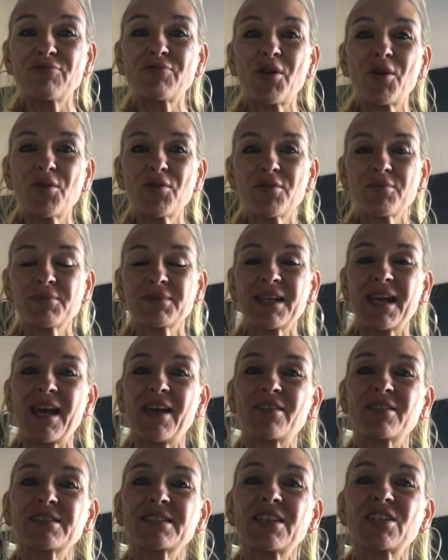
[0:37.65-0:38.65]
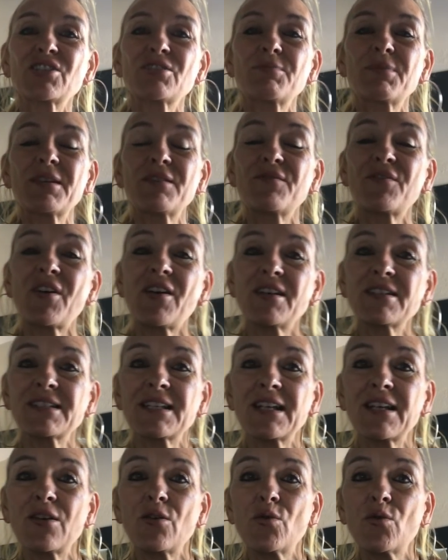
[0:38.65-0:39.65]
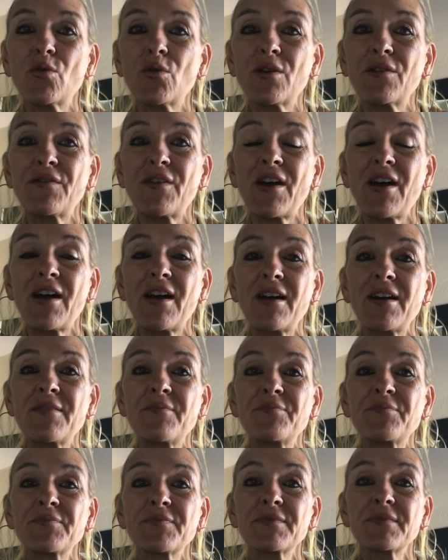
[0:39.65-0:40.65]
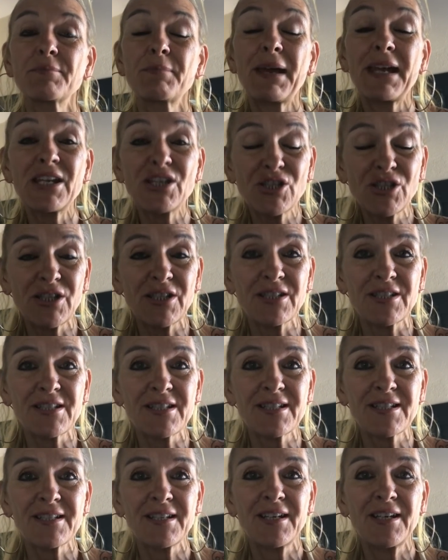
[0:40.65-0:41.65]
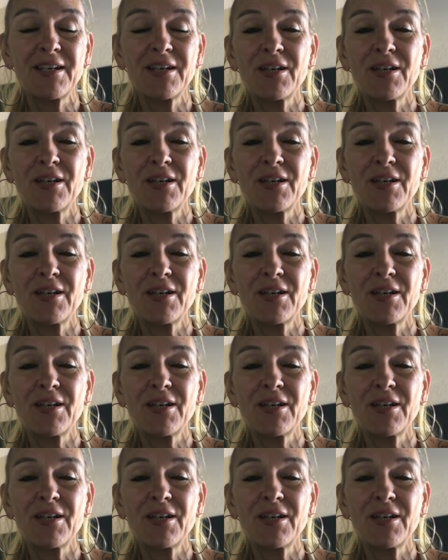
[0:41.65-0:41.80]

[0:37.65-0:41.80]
wrote them down and said she'd be advising all of her patients,